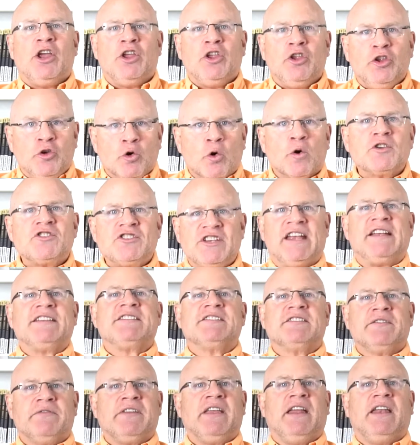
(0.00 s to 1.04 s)
your
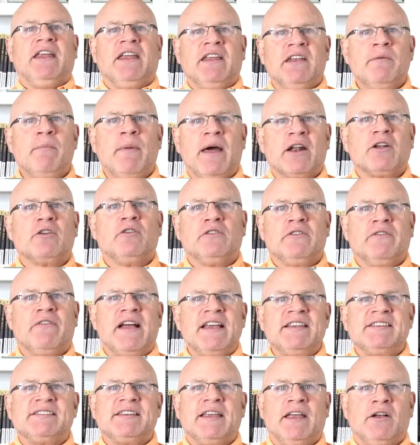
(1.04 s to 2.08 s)
chances of getting into medical
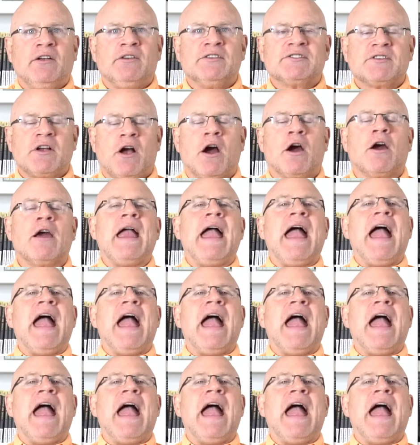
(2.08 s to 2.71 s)
device sales are